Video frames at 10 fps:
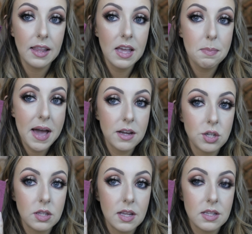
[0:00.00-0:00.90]
I like
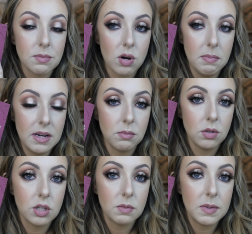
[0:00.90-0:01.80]
packaging that is more
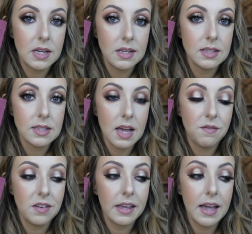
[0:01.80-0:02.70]
minimal just because I
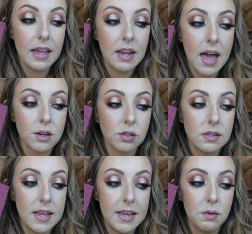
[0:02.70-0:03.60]
feel like I can actually
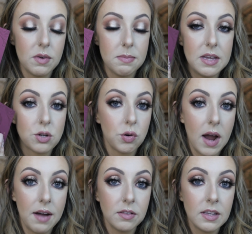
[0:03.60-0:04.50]
take it with me
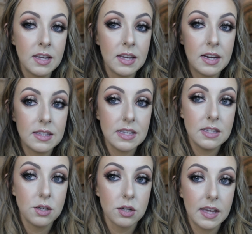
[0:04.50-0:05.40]
traveling and it's
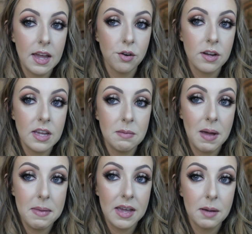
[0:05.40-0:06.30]
easier to carry in
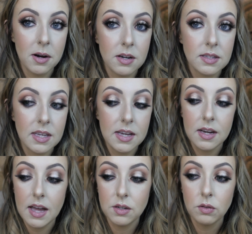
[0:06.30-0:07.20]
my makeup artist
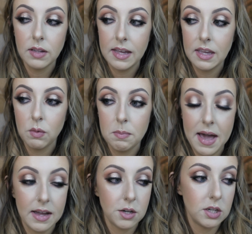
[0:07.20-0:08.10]
kit. I don't like it when
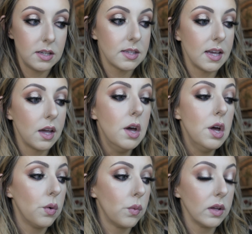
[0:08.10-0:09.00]
packaging is like
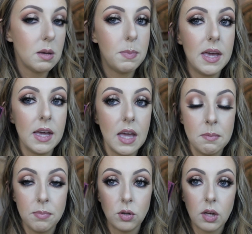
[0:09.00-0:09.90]
really big
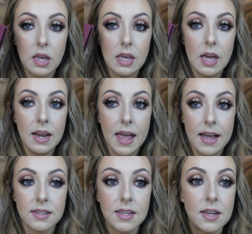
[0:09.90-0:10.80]
and bulky and
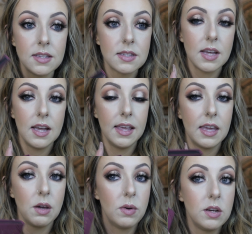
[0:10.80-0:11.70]
excess. I
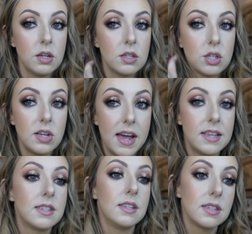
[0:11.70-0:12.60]
like it when it's
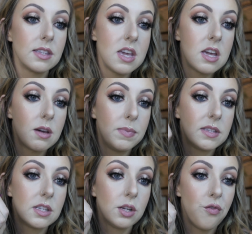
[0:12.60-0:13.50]
nice and sleek,
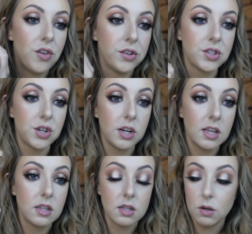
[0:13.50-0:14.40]
but still feels
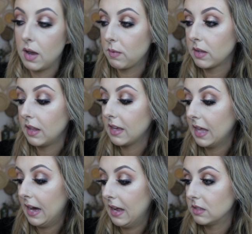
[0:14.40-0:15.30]
sturdy. So I really like
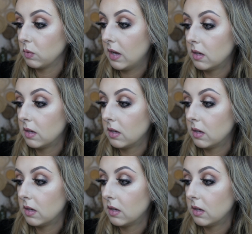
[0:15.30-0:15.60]
that as well.